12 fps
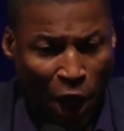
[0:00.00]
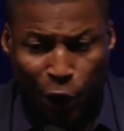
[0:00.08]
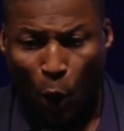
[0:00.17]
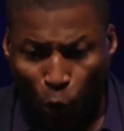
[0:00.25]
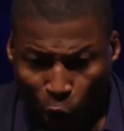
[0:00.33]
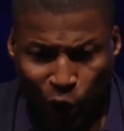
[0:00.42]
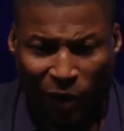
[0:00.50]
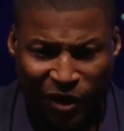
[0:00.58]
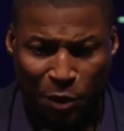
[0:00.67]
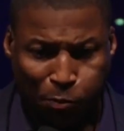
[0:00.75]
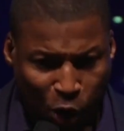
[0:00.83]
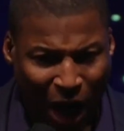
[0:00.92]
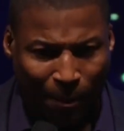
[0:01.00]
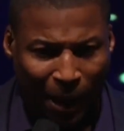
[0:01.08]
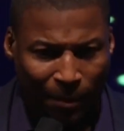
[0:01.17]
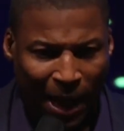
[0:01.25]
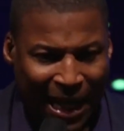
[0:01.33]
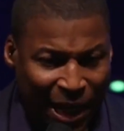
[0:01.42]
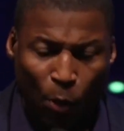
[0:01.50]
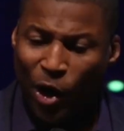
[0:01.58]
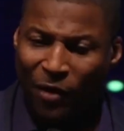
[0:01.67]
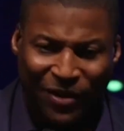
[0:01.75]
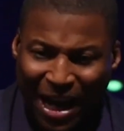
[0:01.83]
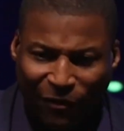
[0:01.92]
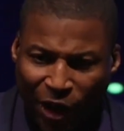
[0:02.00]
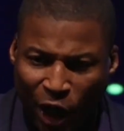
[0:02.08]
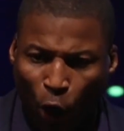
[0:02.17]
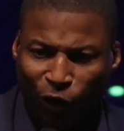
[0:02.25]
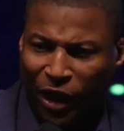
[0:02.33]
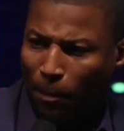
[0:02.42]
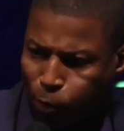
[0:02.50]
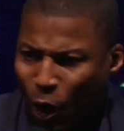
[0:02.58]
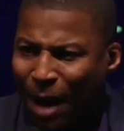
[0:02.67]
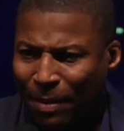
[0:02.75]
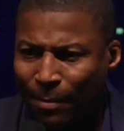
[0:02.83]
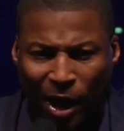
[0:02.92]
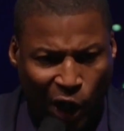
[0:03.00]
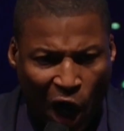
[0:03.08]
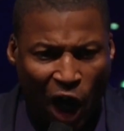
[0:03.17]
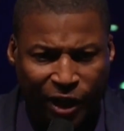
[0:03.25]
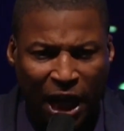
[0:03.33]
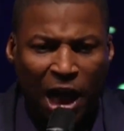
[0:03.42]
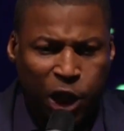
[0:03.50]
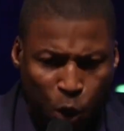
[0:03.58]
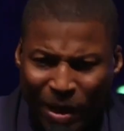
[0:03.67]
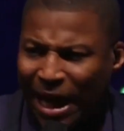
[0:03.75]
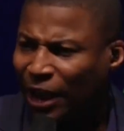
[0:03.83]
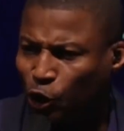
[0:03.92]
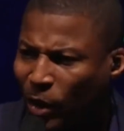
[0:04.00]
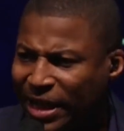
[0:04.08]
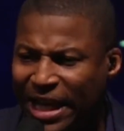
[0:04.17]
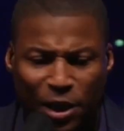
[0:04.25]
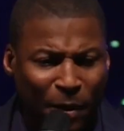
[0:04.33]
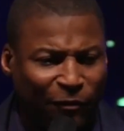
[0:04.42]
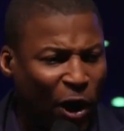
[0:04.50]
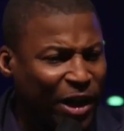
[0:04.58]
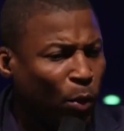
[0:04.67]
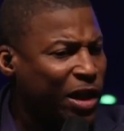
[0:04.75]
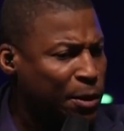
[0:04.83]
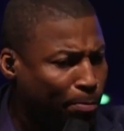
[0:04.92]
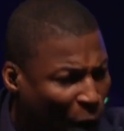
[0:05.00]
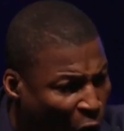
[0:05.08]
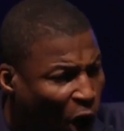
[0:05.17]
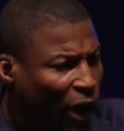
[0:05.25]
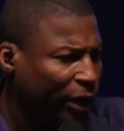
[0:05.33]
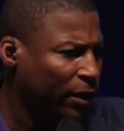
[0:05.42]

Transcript: the root of his problem, he would have never known the problem occurred 300 years before he was born.